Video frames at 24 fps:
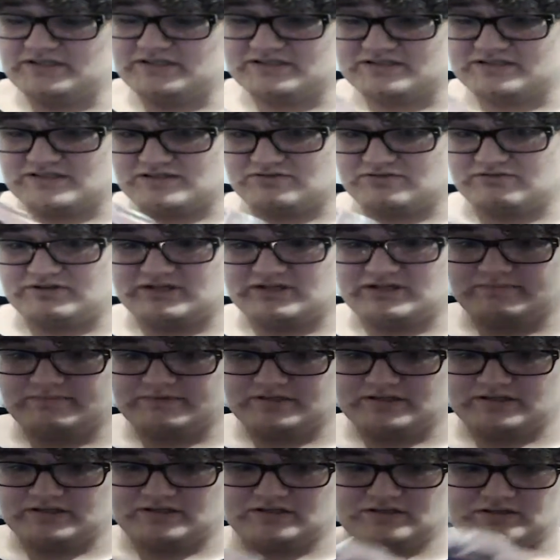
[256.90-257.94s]
it's only going to
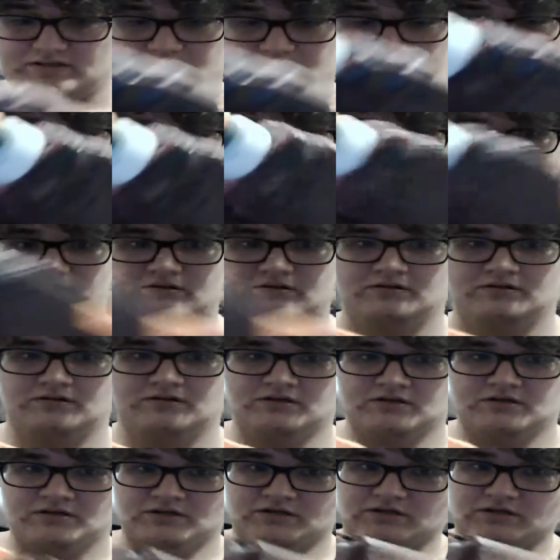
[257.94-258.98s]
be
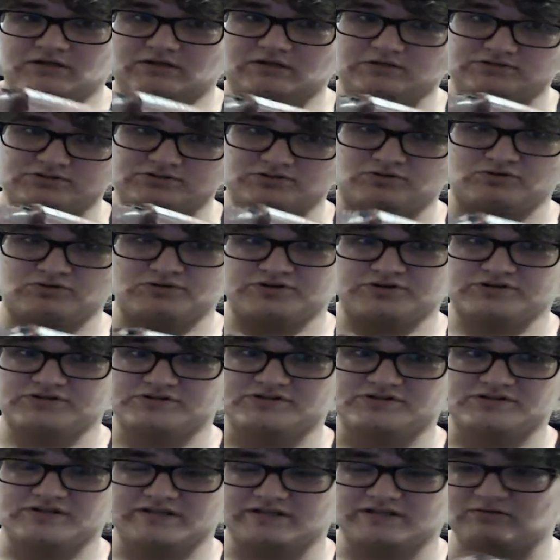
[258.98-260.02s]
close
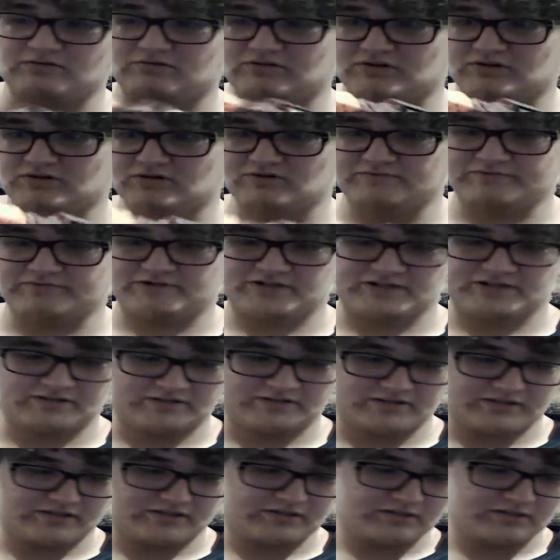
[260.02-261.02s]
quarters. I don't want to overkill it.